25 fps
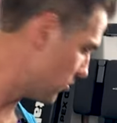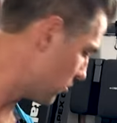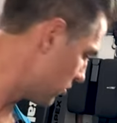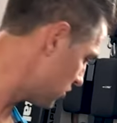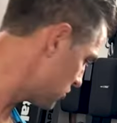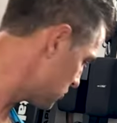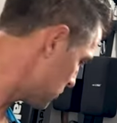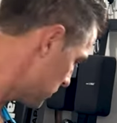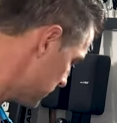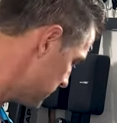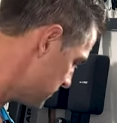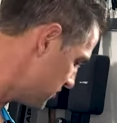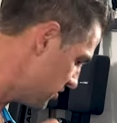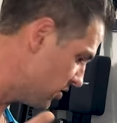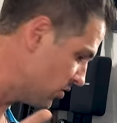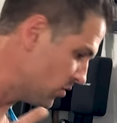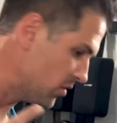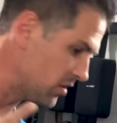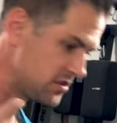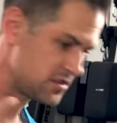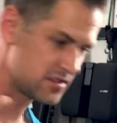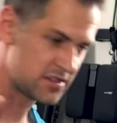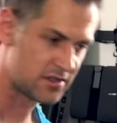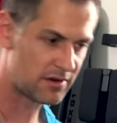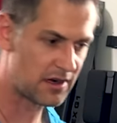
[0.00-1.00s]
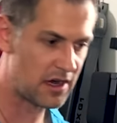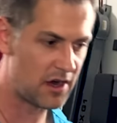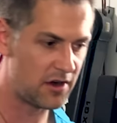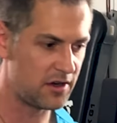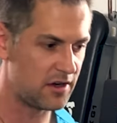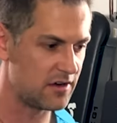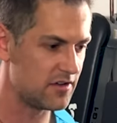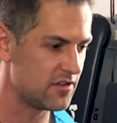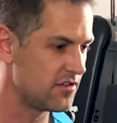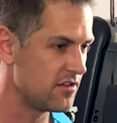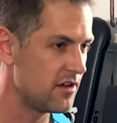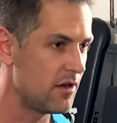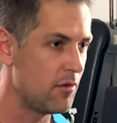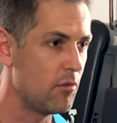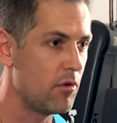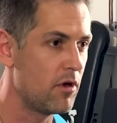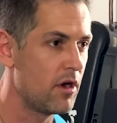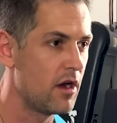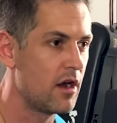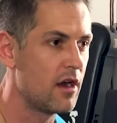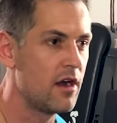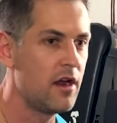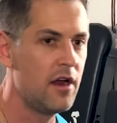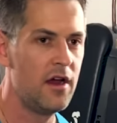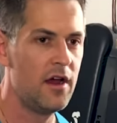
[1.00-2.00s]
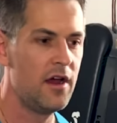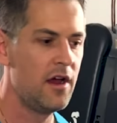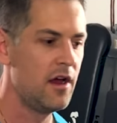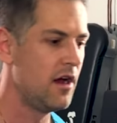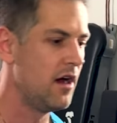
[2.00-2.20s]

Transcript: orange one too, which is around here somewhere